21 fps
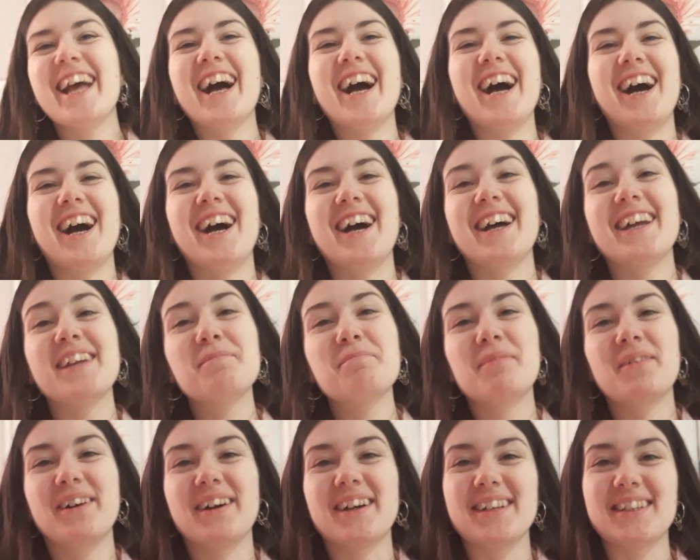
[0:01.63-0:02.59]
Hi
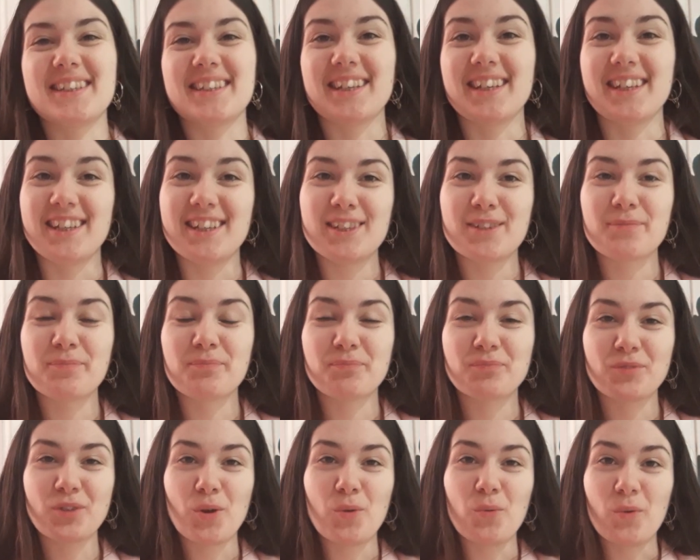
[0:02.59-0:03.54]
Pisces,
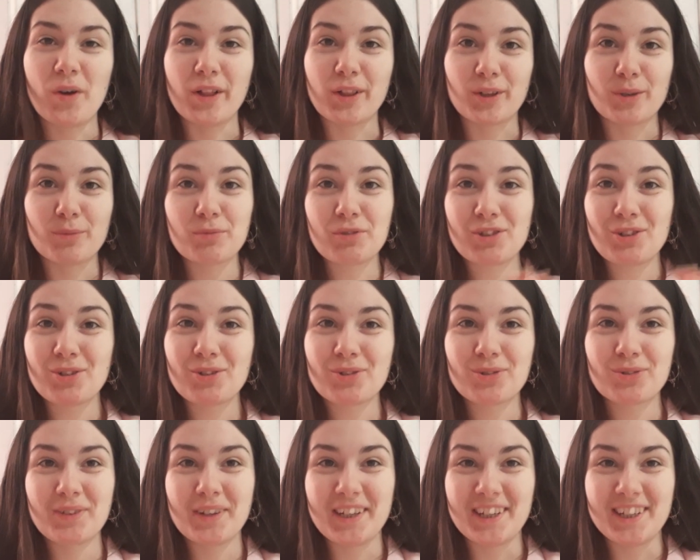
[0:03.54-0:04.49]
welcome to
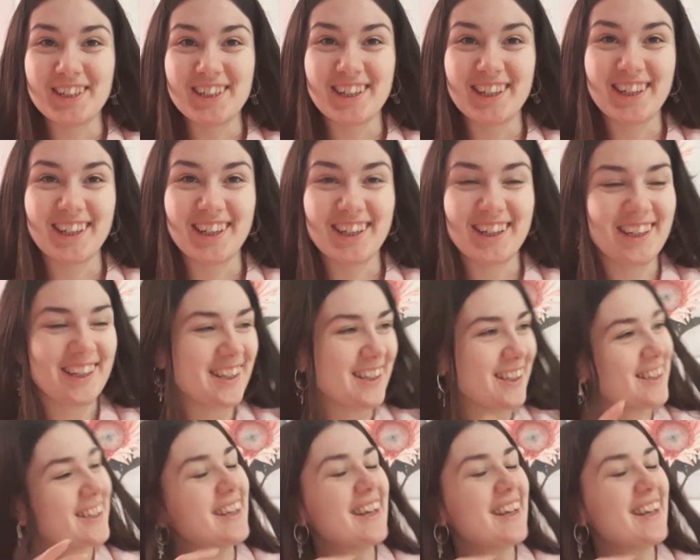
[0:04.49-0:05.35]
your reading.